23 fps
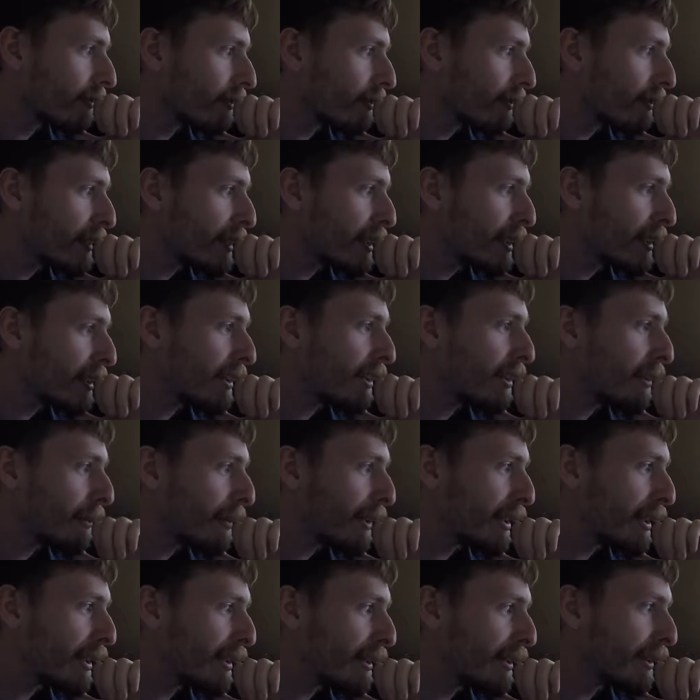it's
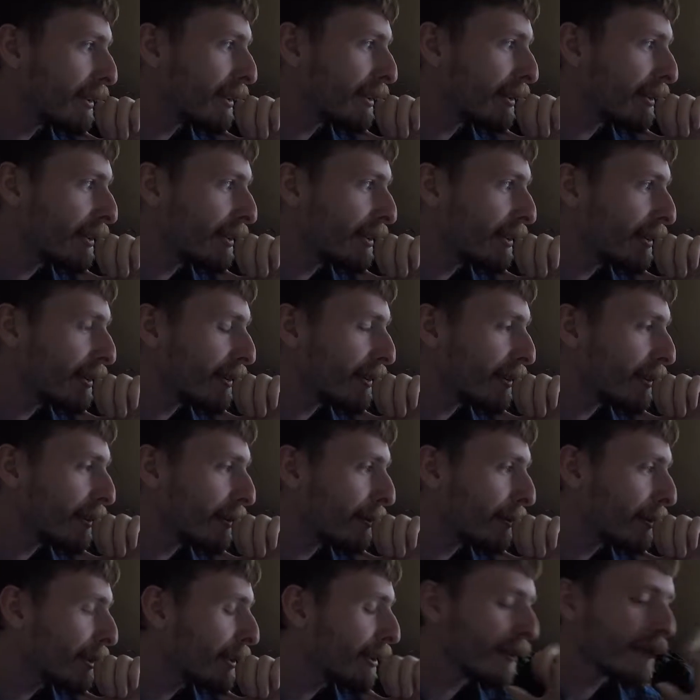been a
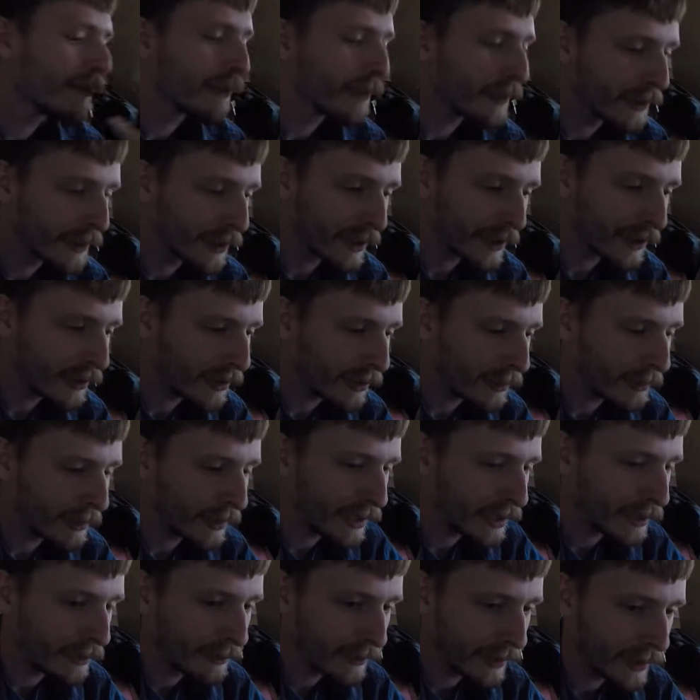wonderful
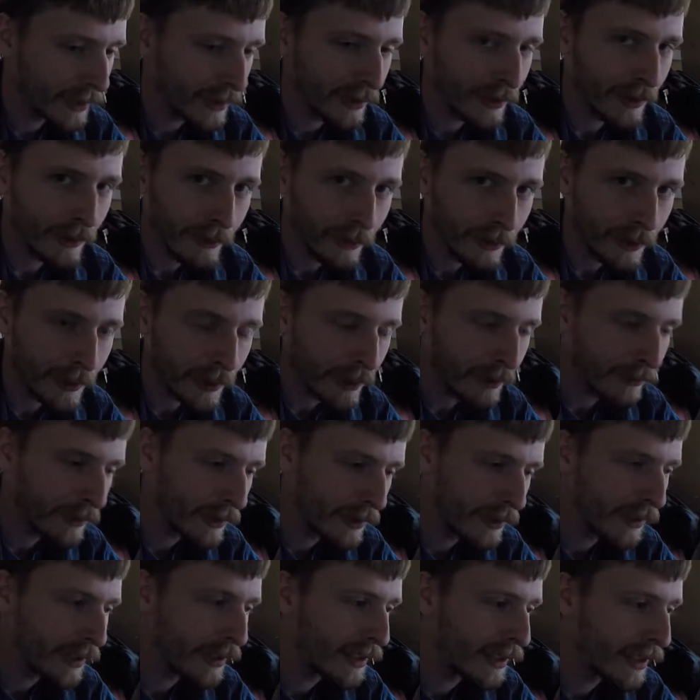experience working with
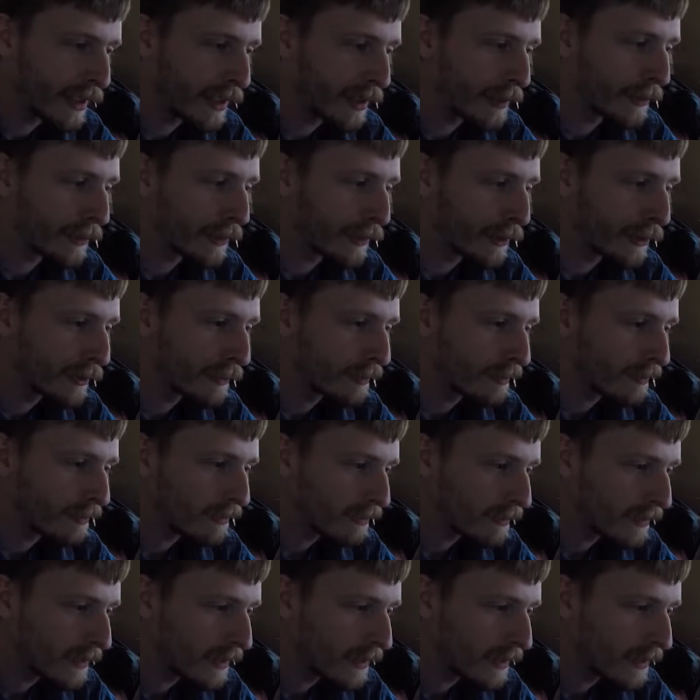the neighbor. Been